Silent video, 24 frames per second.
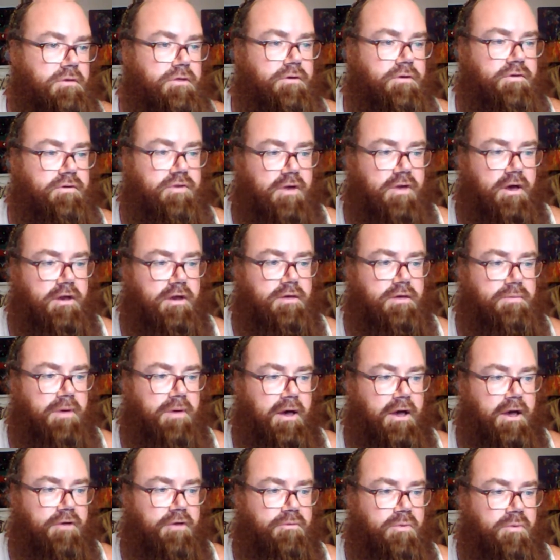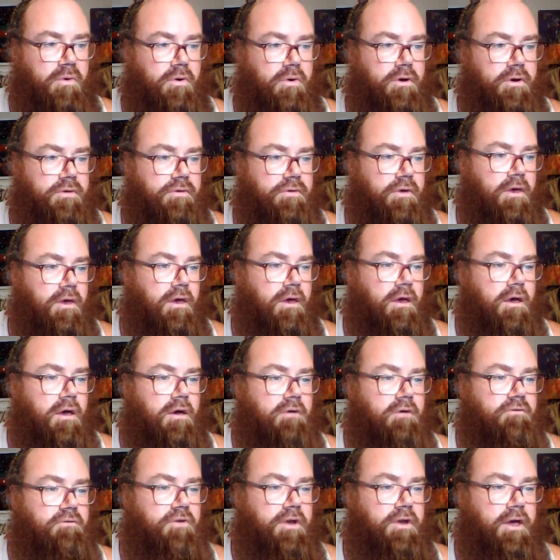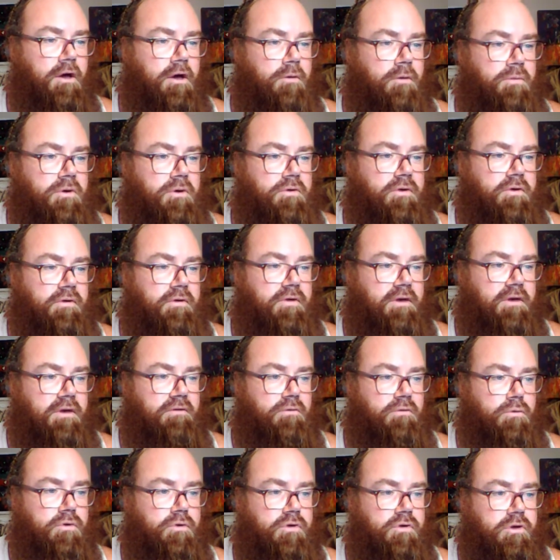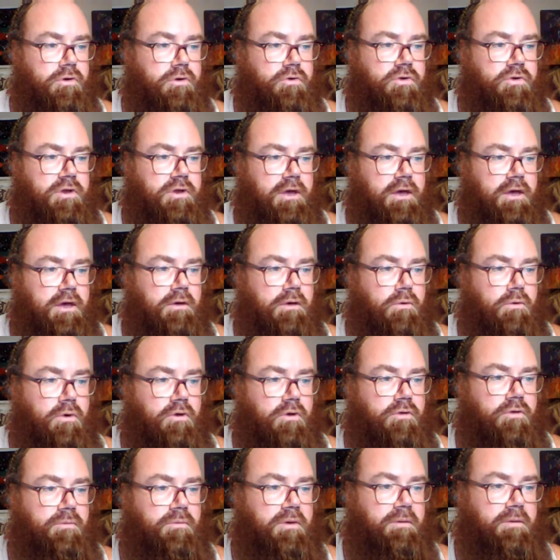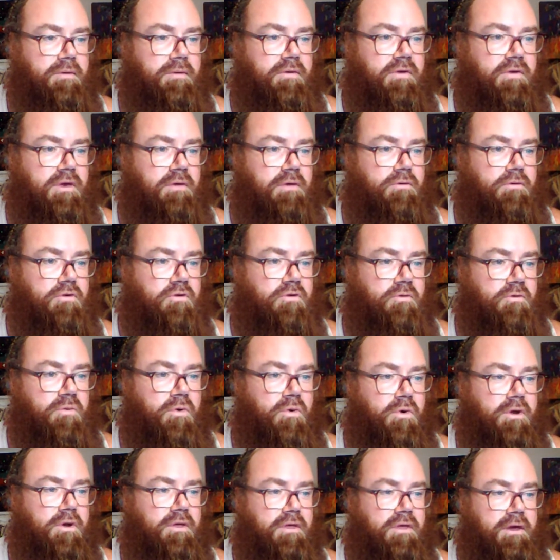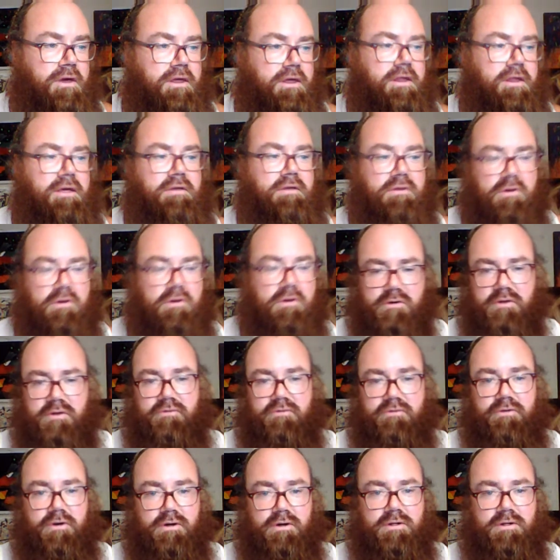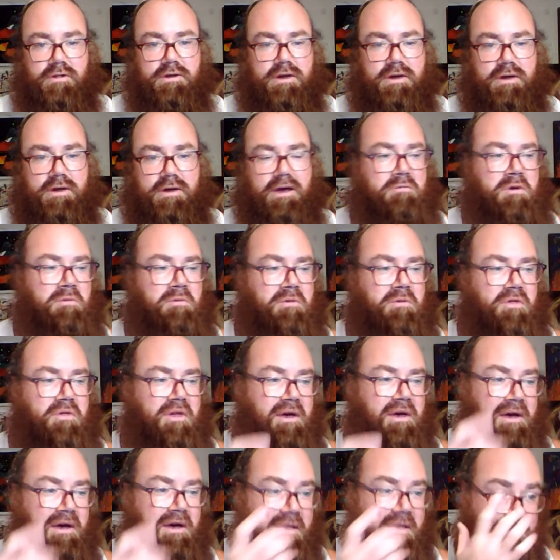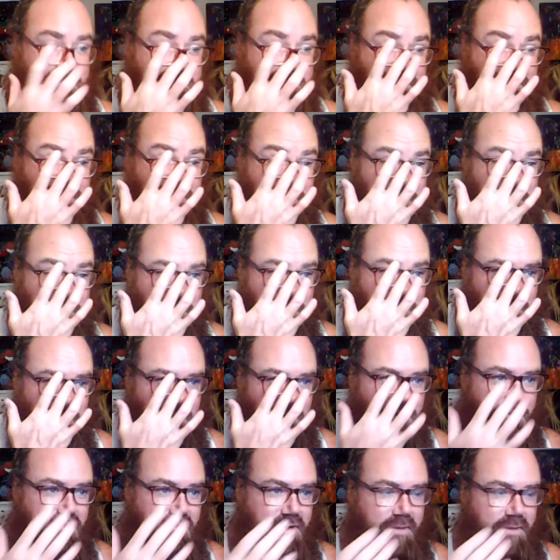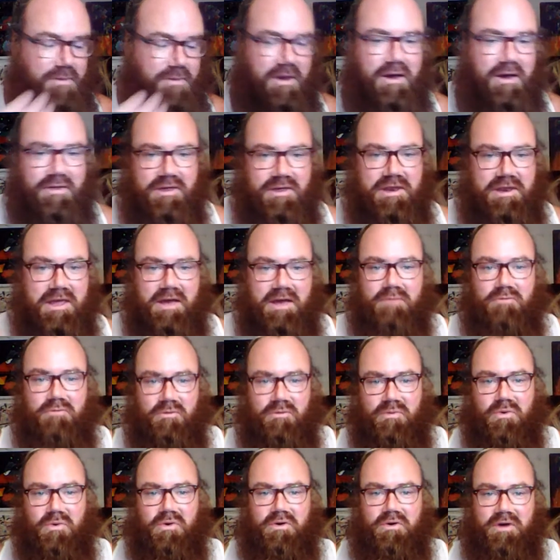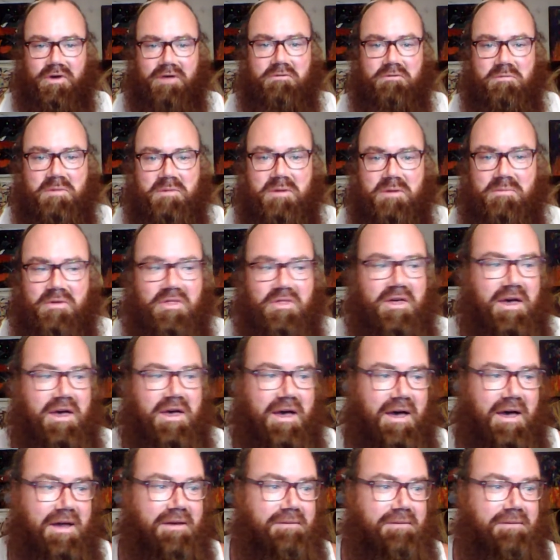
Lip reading: The Saudi passports. Funny how Building 7 was still standing while the BBC was reporting that it had already fallen. I remember that. It was right behind the damn reporter. I remember that.